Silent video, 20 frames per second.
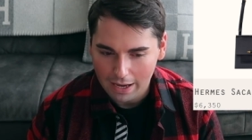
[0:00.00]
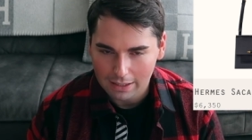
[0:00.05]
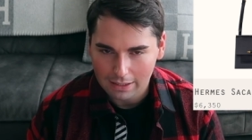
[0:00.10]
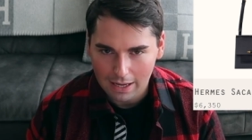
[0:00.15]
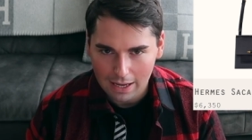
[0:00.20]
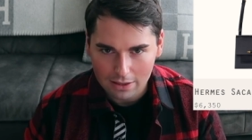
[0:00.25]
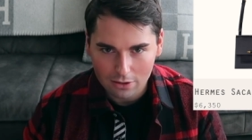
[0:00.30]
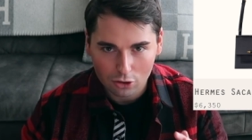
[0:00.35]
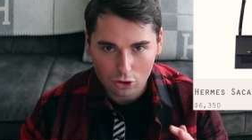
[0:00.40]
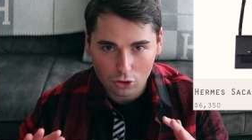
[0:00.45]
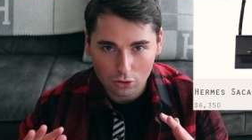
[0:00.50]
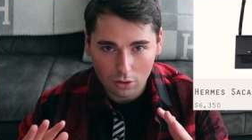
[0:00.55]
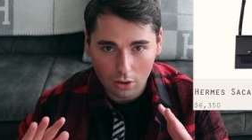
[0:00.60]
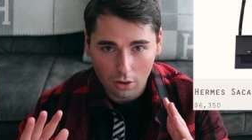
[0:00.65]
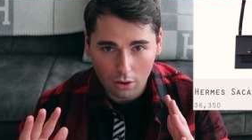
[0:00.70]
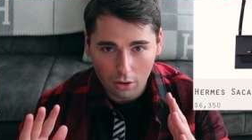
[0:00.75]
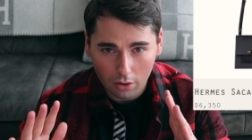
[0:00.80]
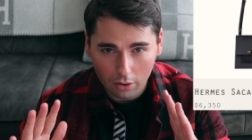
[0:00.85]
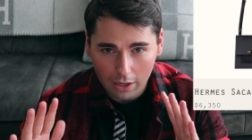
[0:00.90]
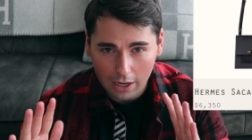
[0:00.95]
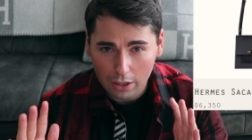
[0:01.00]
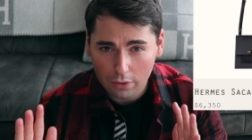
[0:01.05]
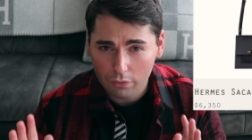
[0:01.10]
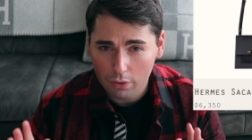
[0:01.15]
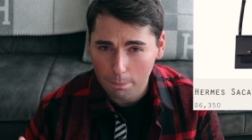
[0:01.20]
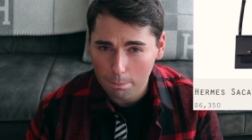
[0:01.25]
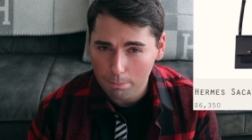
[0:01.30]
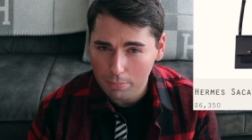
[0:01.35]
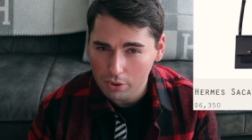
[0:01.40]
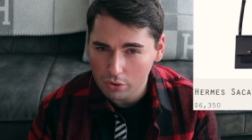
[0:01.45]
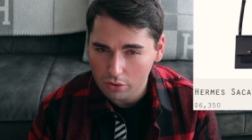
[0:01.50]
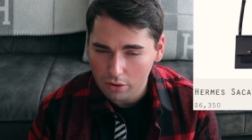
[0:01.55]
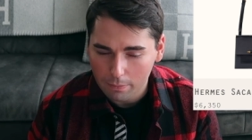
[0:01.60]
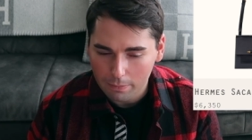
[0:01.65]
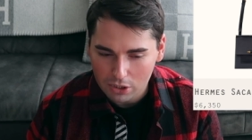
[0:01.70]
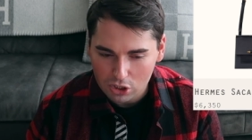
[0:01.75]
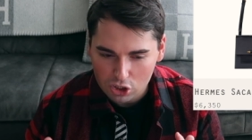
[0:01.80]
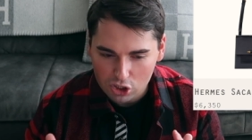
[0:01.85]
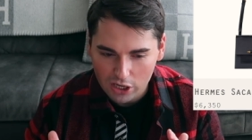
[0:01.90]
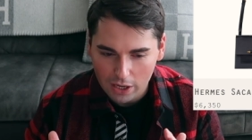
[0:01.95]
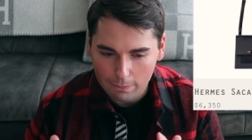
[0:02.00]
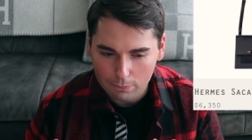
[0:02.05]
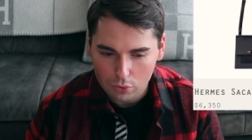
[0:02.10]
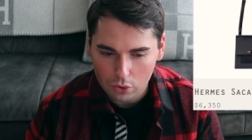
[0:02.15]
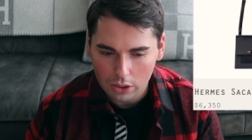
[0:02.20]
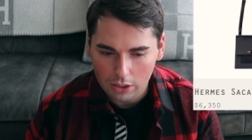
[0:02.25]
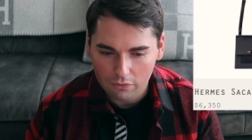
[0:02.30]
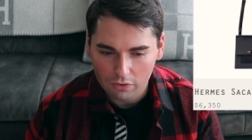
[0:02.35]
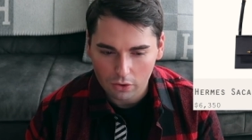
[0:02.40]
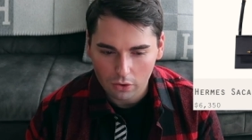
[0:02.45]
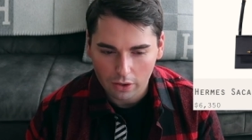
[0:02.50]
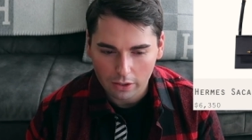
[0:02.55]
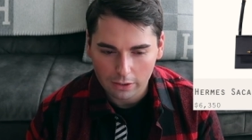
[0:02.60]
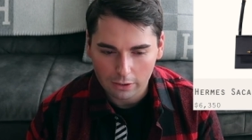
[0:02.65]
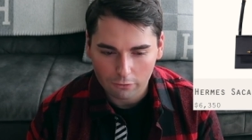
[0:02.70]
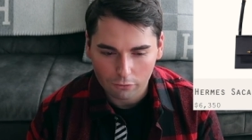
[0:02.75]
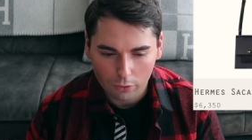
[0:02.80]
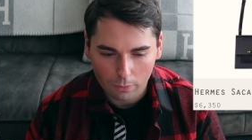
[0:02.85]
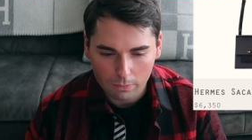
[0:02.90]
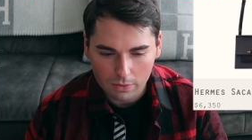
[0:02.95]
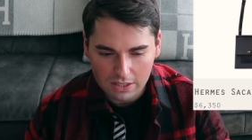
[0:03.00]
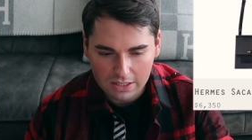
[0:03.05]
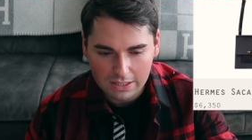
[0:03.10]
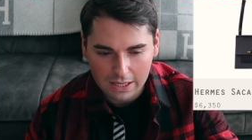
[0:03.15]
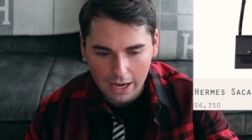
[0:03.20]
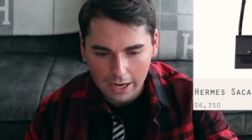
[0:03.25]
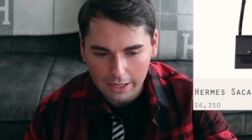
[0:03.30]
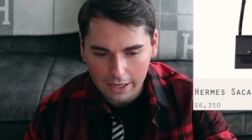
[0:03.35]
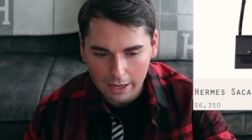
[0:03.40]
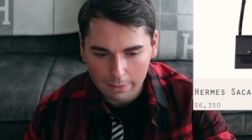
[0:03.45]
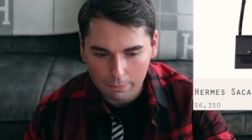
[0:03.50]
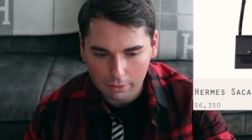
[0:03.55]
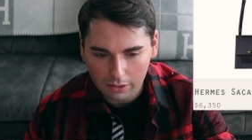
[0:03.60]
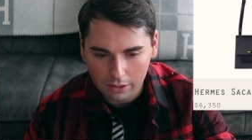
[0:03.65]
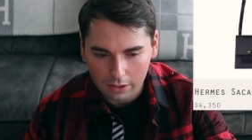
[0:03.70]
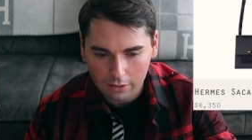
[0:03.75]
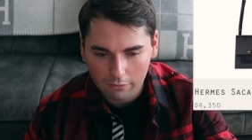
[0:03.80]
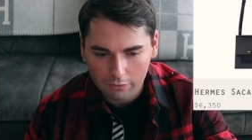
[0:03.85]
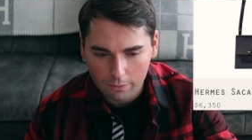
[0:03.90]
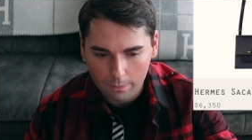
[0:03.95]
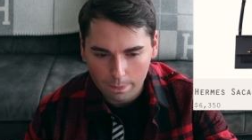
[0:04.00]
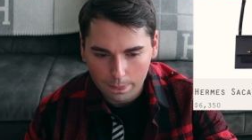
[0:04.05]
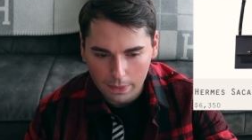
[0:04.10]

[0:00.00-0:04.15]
It has a kind of a pyramid shape to it if you look at it from the side, I believe.